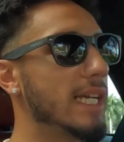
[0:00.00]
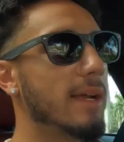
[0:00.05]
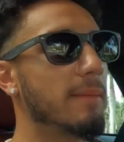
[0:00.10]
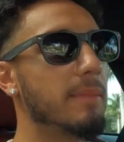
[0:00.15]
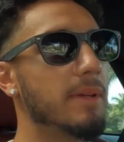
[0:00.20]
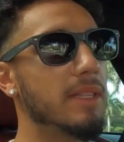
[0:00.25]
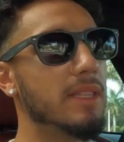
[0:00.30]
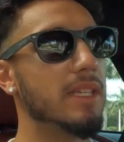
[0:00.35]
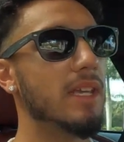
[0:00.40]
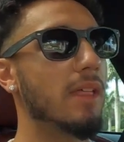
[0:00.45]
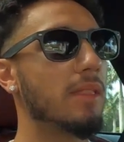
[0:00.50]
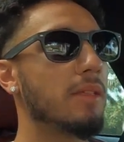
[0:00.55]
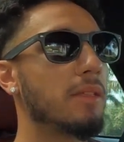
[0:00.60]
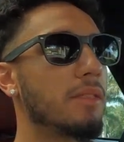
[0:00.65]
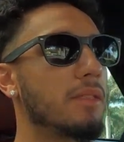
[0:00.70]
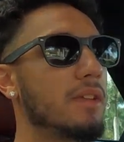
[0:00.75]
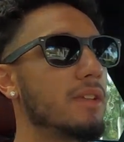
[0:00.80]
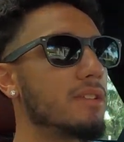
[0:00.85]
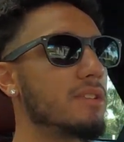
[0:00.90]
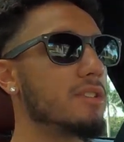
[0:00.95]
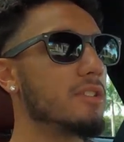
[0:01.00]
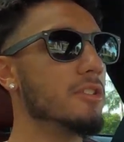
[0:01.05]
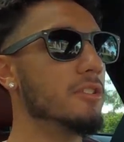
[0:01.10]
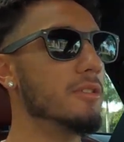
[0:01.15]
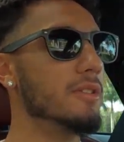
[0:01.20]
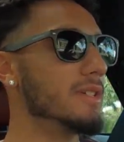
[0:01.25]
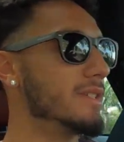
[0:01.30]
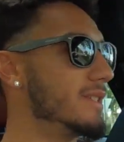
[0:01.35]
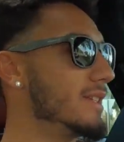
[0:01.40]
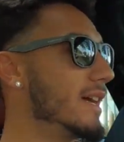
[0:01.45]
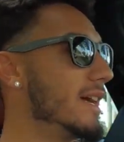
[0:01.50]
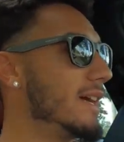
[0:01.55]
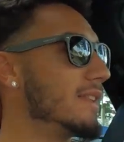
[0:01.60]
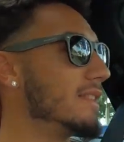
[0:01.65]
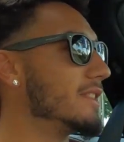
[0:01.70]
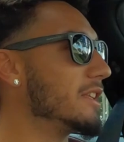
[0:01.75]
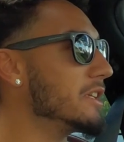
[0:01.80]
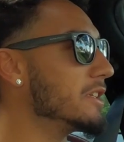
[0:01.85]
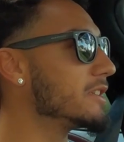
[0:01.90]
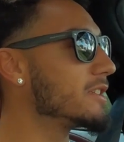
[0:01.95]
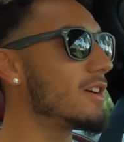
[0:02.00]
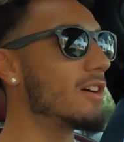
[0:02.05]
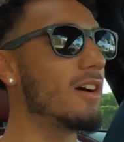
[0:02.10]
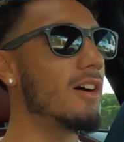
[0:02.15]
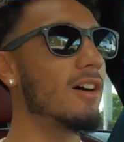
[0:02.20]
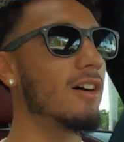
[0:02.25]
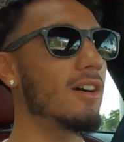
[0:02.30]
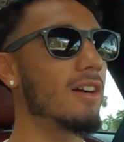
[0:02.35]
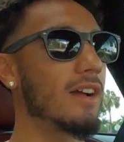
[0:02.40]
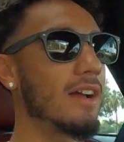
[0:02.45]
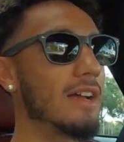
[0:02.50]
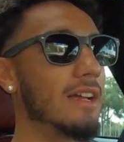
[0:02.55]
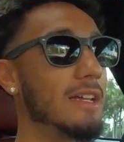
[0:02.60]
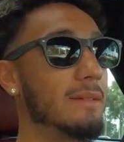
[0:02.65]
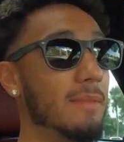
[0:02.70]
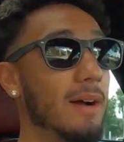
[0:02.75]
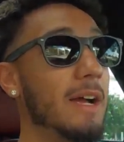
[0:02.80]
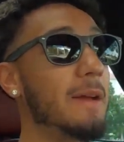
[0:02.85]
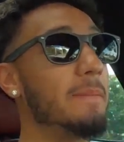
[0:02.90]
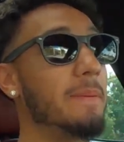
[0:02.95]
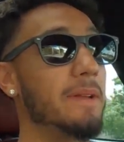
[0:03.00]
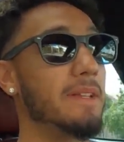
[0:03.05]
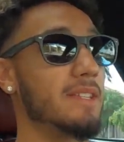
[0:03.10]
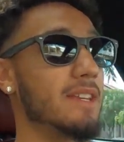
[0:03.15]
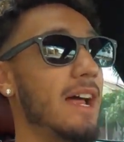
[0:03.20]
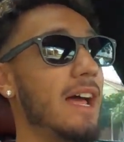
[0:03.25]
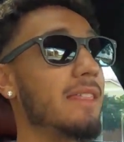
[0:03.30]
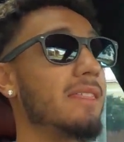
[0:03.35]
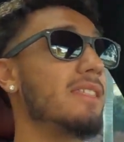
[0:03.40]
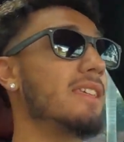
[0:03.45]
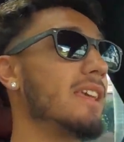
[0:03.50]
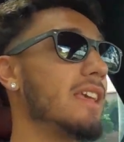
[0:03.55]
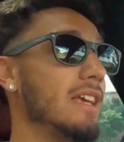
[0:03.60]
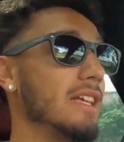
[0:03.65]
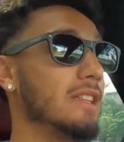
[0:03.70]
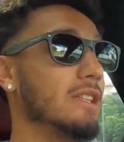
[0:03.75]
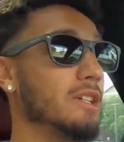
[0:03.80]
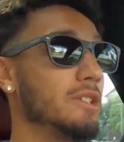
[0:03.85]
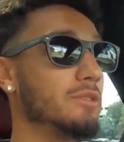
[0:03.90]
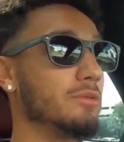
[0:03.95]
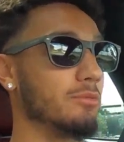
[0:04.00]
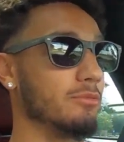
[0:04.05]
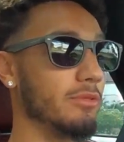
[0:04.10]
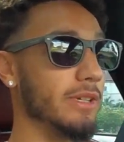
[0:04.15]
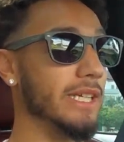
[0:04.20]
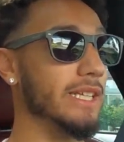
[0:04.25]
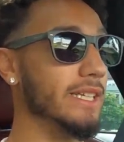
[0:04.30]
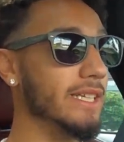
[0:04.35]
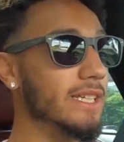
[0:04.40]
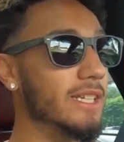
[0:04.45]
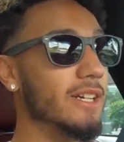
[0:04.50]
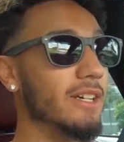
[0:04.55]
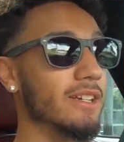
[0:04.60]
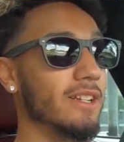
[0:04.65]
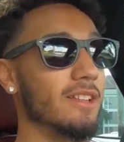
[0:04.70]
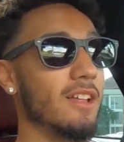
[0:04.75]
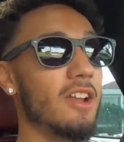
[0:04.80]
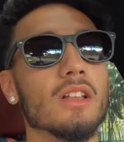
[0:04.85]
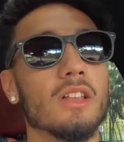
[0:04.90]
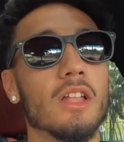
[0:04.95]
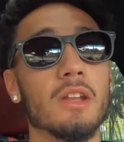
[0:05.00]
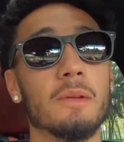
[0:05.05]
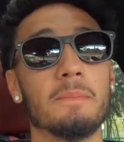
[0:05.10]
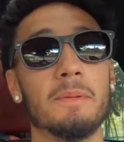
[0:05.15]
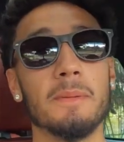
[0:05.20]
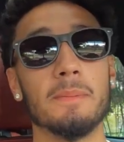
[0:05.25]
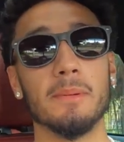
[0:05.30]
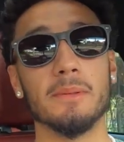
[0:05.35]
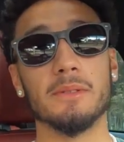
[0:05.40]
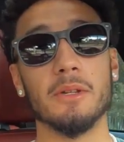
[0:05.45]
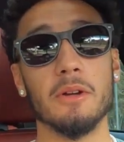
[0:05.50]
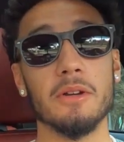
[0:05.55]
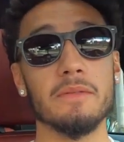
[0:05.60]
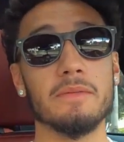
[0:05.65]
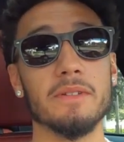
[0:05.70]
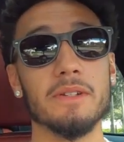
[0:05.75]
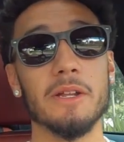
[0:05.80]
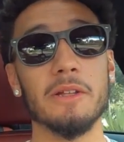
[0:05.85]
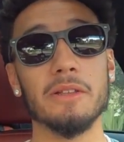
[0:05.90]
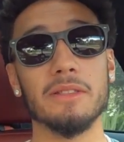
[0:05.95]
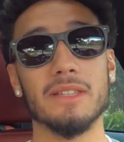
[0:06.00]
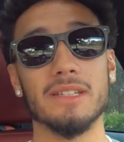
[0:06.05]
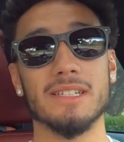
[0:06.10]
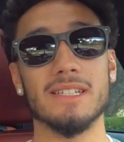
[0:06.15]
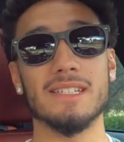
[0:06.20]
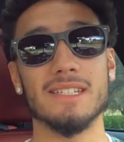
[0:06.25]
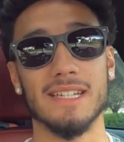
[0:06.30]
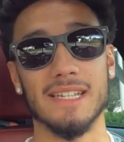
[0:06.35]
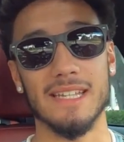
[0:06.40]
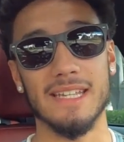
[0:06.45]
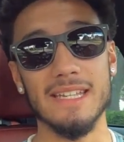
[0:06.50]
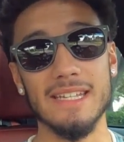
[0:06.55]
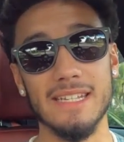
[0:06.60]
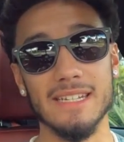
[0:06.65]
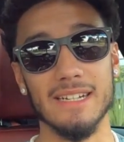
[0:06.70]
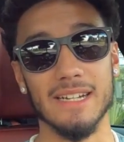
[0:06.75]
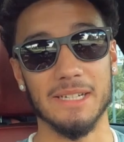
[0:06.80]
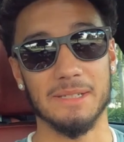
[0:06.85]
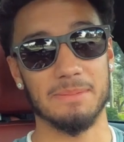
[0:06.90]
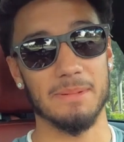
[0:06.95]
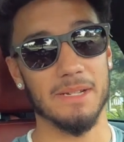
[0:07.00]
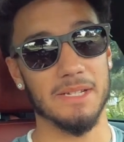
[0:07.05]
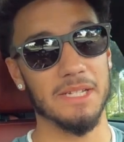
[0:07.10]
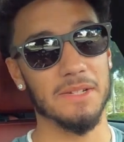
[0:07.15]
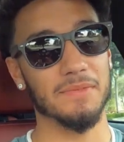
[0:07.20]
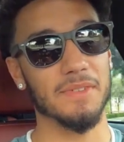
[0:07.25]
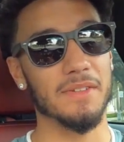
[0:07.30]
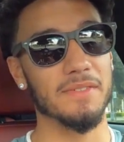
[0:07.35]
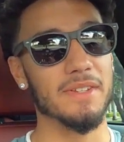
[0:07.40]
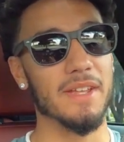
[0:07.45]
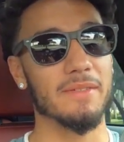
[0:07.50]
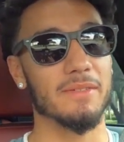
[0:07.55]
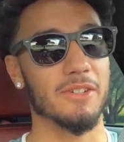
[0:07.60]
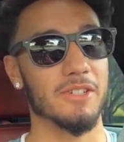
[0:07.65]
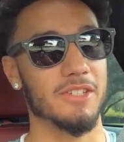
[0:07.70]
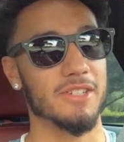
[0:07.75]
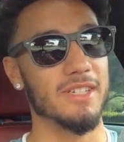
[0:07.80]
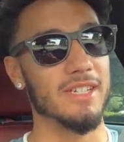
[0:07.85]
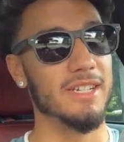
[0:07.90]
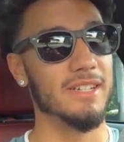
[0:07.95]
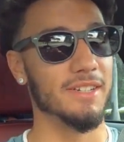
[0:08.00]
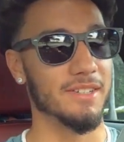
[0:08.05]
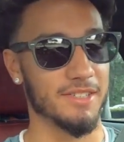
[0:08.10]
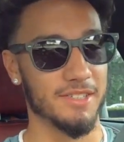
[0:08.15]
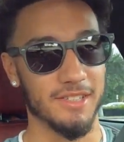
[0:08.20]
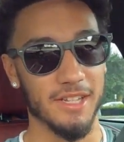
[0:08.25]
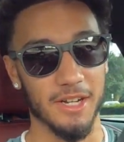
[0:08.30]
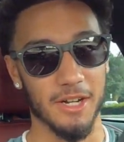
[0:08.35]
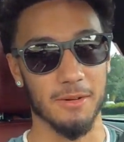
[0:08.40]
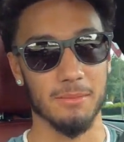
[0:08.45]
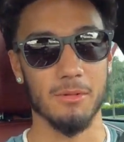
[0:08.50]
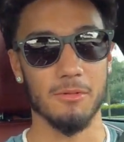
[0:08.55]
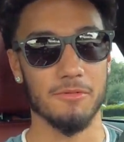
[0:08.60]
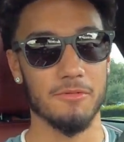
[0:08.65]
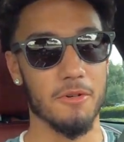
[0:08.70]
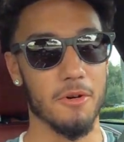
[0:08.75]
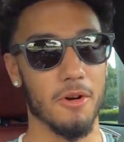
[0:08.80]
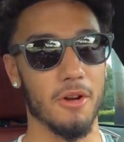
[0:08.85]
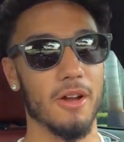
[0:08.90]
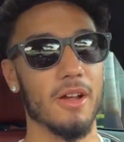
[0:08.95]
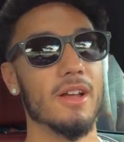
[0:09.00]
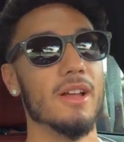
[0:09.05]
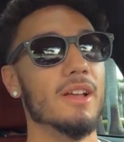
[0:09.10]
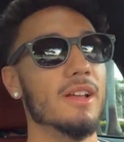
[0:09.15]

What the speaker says: And I mean, the other thing too is that this car, in my opinion, I think it looks really good. A lot of people don't even know that this is a Kia, especially if they've never seen a Stinger before.